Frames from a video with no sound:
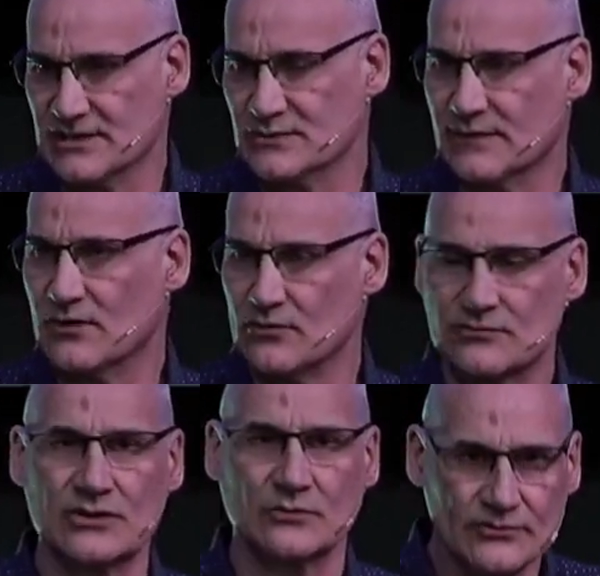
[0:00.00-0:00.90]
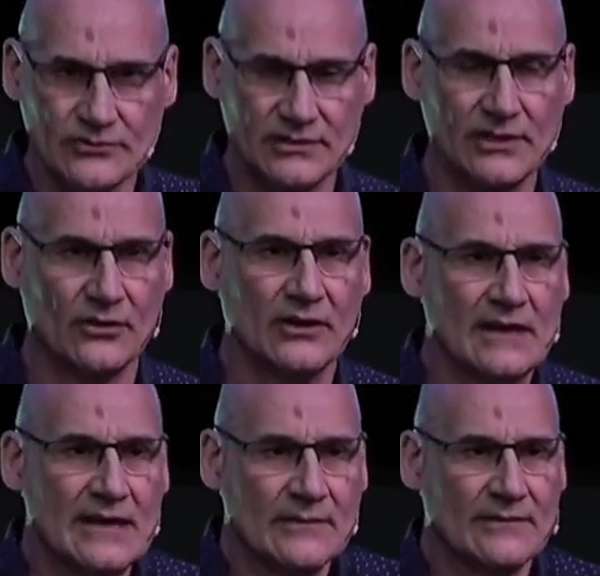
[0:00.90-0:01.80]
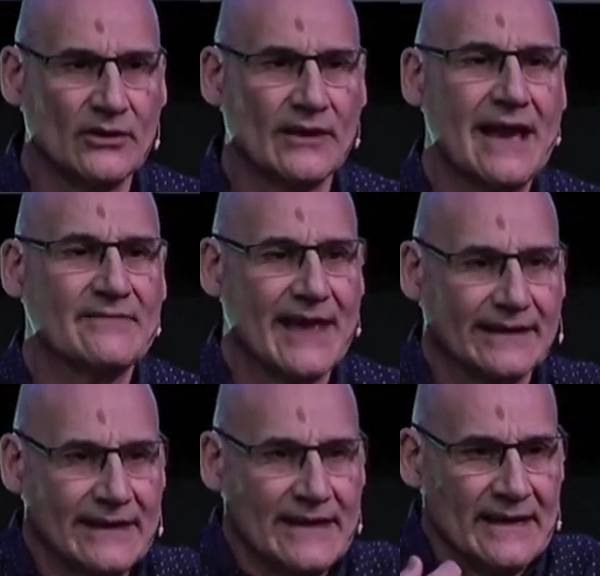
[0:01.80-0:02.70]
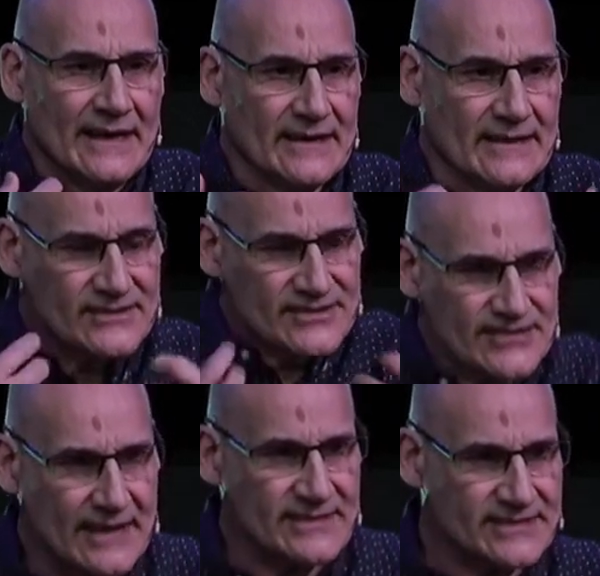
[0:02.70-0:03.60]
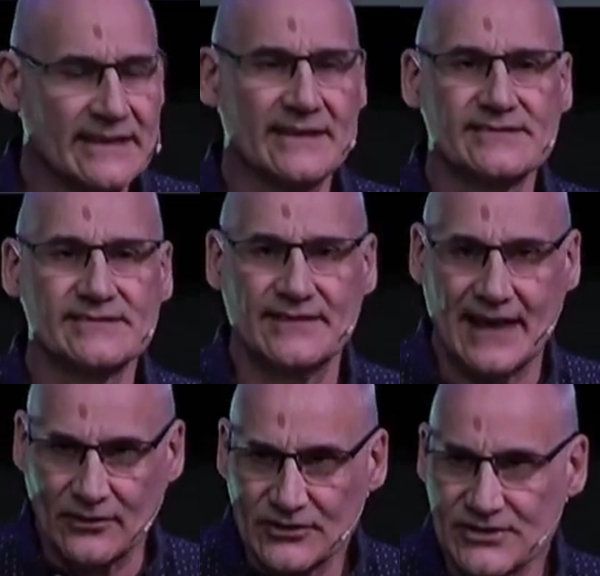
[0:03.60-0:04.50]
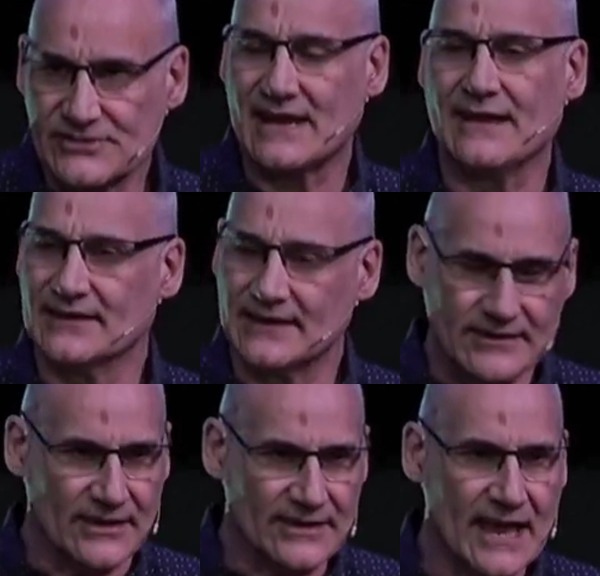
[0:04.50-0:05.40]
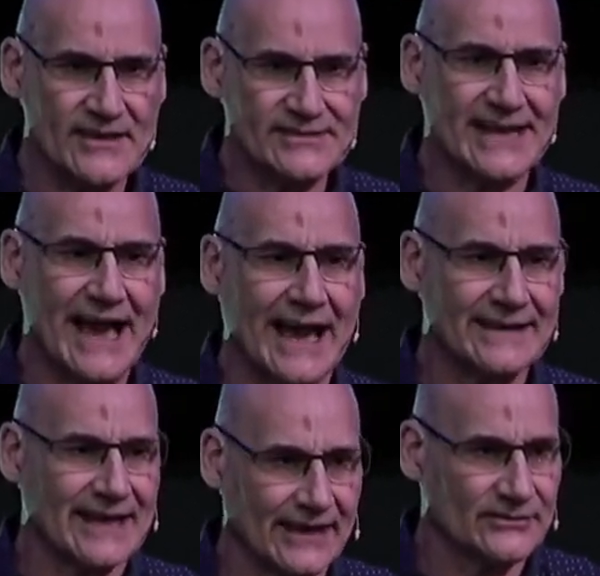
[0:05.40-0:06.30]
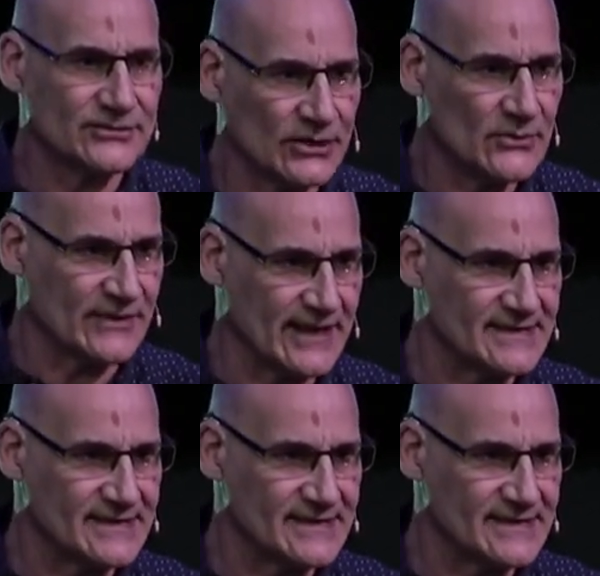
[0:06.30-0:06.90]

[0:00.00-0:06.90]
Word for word: We've got to, you know, we've got to have that uh, sense in us and that understanding that, yes, I can do this.